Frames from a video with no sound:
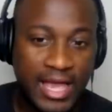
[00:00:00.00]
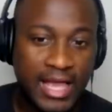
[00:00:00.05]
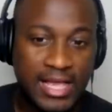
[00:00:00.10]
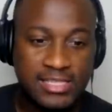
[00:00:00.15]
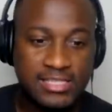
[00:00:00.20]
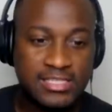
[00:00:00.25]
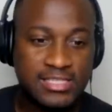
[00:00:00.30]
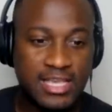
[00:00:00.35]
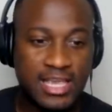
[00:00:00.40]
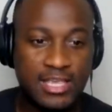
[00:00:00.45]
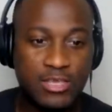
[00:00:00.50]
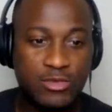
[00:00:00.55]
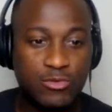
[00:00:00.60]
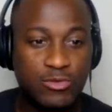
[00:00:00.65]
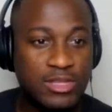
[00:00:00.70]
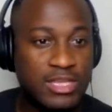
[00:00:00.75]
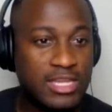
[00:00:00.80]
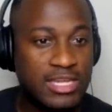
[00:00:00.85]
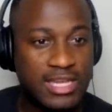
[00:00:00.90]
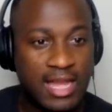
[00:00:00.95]
S and you
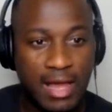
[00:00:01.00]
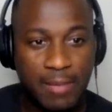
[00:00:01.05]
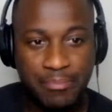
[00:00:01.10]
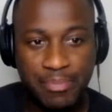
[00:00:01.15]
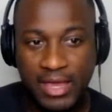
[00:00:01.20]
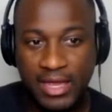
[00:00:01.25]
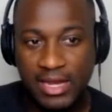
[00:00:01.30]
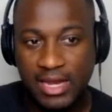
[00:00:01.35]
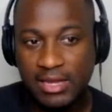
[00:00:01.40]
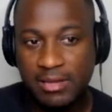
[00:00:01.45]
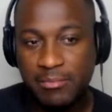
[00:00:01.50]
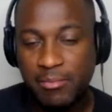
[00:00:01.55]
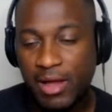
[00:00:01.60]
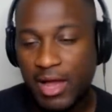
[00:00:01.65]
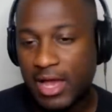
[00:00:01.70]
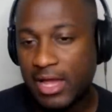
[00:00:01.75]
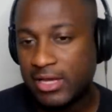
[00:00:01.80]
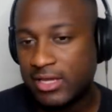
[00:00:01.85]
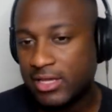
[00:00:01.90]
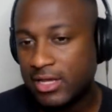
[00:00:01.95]
need not pay it any
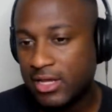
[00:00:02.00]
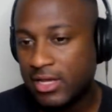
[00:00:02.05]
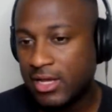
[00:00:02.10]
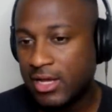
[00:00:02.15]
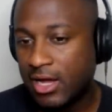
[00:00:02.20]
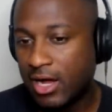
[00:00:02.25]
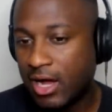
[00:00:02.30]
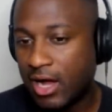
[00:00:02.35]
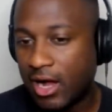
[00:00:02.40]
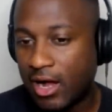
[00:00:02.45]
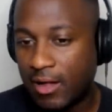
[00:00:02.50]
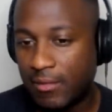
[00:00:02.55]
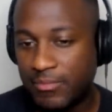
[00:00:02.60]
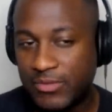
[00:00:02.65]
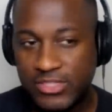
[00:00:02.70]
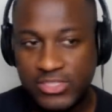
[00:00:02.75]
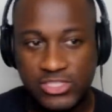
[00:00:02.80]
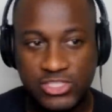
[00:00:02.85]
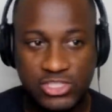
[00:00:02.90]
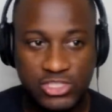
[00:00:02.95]
mind. Um,
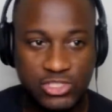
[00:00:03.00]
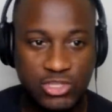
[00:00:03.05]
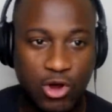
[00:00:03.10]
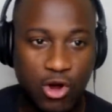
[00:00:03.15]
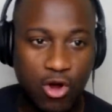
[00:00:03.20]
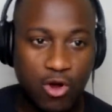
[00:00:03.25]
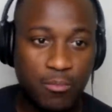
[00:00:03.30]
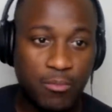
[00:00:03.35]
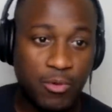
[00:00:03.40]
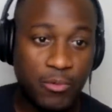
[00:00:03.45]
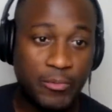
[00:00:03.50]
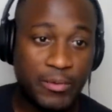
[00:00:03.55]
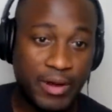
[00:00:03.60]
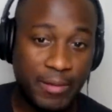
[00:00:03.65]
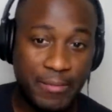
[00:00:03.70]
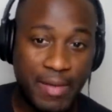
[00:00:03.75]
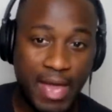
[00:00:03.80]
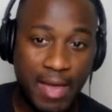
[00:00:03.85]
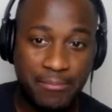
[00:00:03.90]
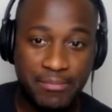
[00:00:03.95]
this is just horrible, but
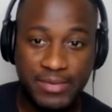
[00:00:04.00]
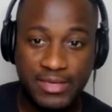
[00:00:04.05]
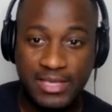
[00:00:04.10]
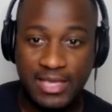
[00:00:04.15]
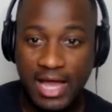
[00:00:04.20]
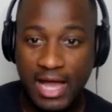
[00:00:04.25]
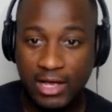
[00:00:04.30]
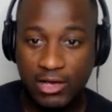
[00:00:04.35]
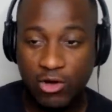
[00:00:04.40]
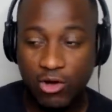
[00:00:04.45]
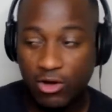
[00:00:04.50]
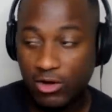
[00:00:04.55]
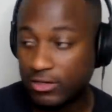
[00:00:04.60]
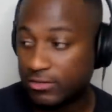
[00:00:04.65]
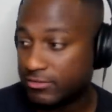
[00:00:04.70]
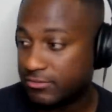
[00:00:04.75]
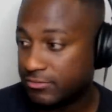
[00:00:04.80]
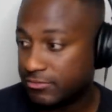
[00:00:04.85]
I'm happy he got caught.